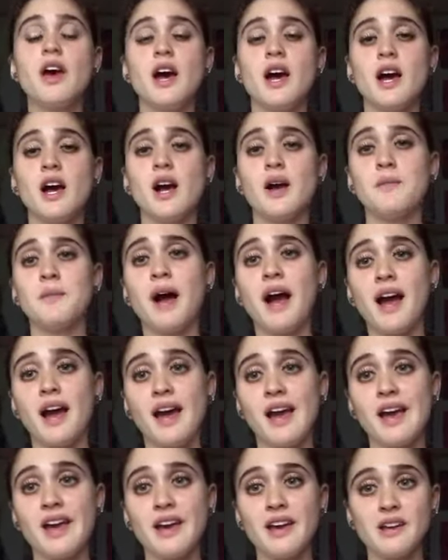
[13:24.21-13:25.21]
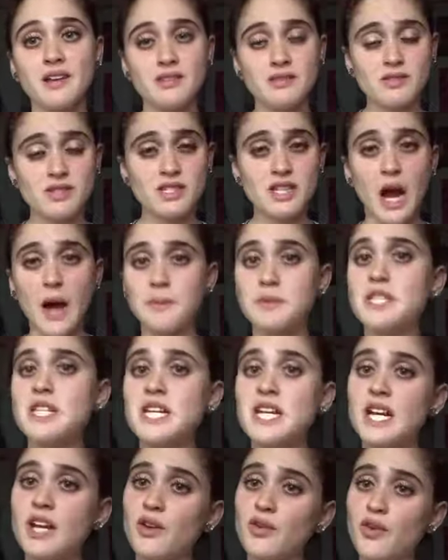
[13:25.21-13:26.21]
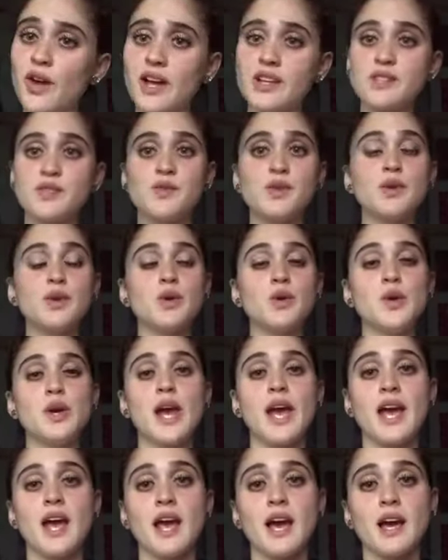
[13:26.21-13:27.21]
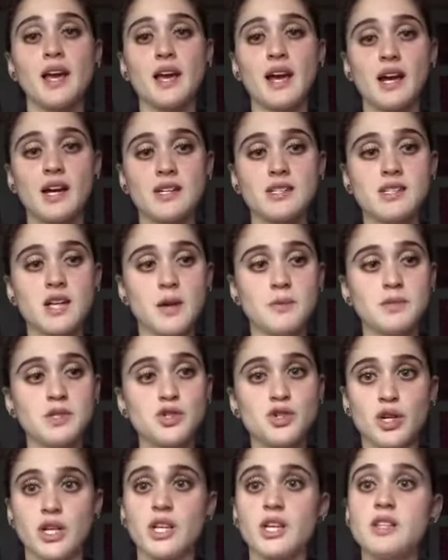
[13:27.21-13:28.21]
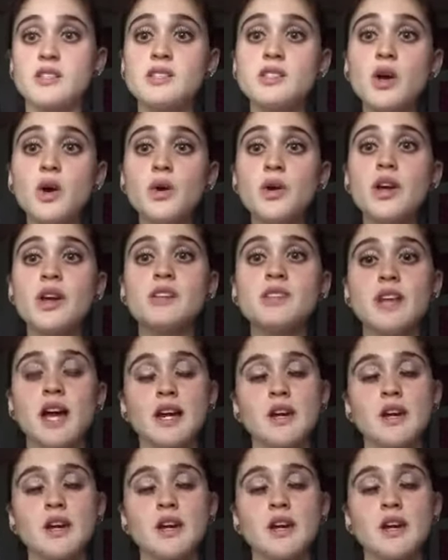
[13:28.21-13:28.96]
I stopped eating fast food and I stopped drinking sodas.